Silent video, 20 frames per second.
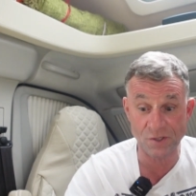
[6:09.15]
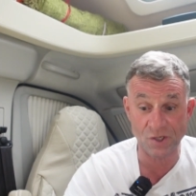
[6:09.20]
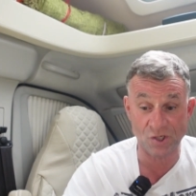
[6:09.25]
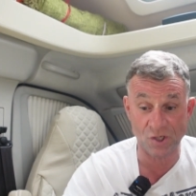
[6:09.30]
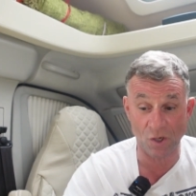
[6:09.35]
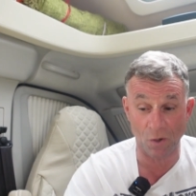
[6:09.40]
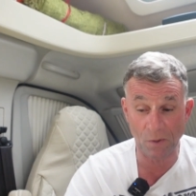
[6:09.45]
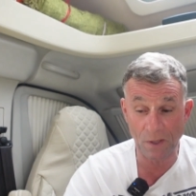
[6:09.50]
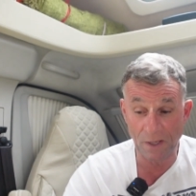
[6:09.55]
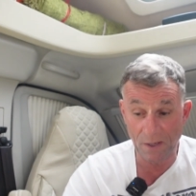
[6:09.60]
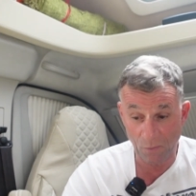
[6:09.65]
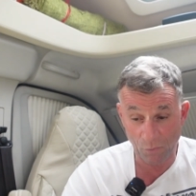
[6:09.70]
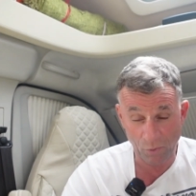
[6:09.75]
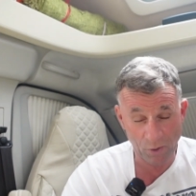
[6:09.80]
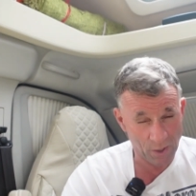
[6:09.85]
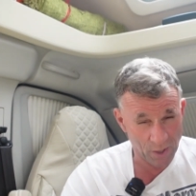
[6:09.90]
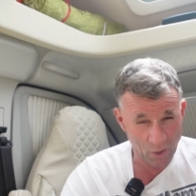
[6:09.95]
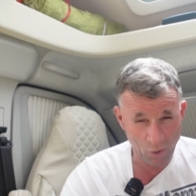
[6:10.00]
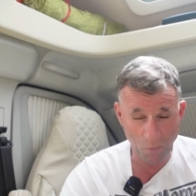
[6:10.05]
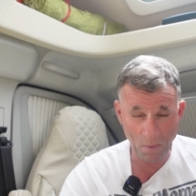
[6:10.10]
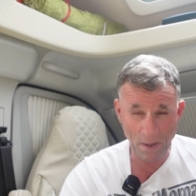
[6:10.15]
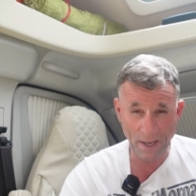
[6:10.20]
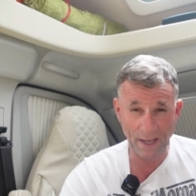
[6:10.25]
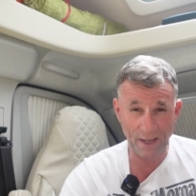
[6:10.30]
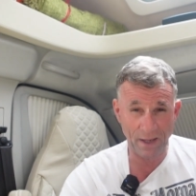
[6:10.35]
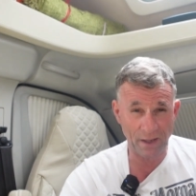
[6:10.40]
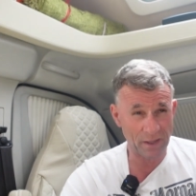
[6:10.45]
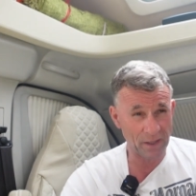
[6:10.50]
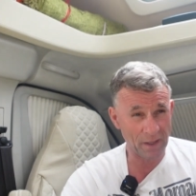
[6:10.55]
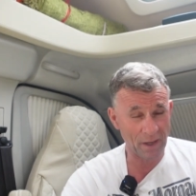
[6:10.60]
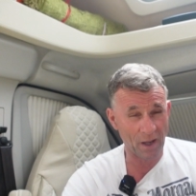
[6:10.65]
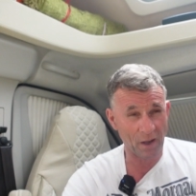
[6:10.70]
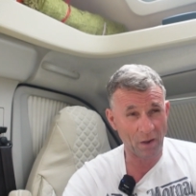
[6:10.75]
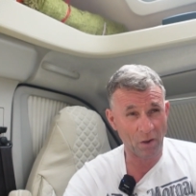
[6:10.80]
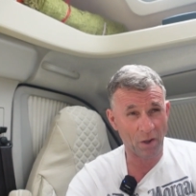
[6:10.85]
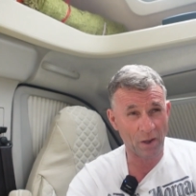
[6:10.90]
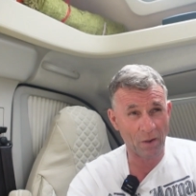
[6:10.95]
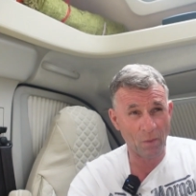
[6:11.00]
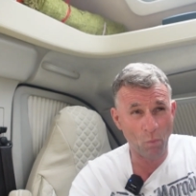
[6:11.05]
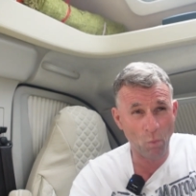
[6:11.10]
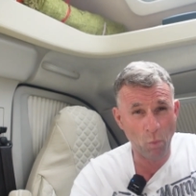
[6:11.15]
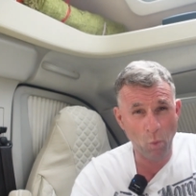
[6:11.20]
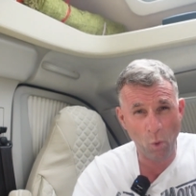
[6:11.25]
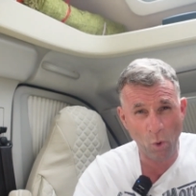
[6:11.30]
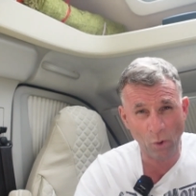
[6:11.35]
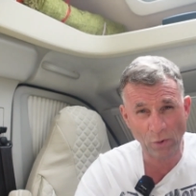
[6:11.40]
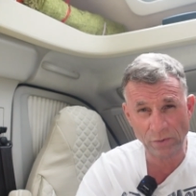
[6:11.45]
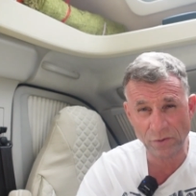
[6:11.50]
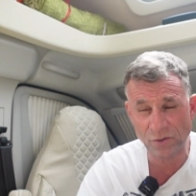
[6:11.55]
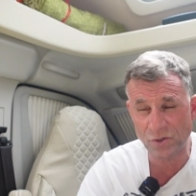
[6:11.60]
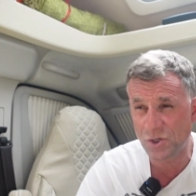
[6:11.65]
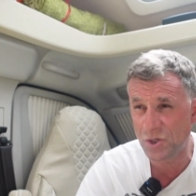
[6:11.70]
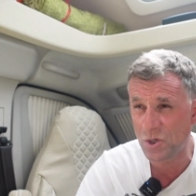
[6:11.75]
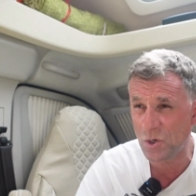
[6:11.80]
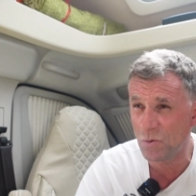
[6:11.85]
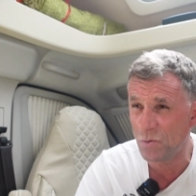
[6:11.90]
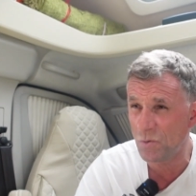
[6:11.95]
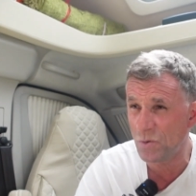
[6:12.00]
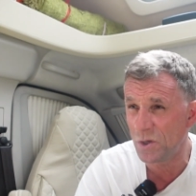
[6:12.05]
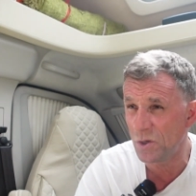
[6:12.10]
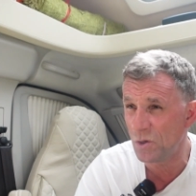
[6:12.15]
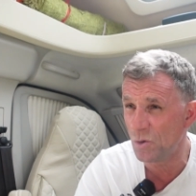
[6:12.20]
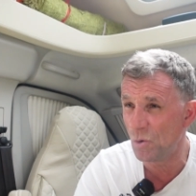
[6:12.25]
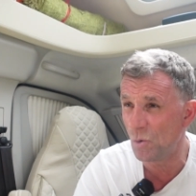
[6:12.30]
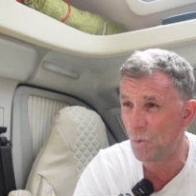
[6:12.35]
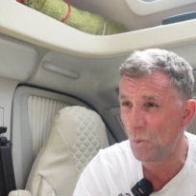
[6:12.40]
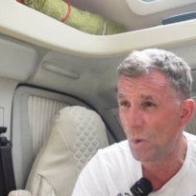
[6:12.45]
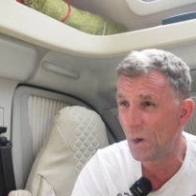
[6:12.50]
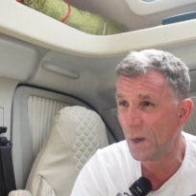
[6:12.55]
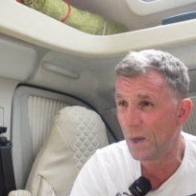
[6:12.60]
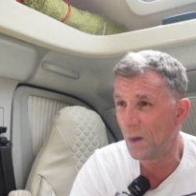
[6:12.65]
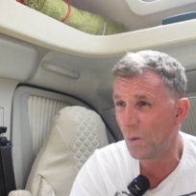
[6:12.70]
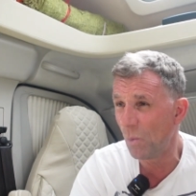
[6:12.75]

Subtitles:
So we're a little bit, you know, like, what do you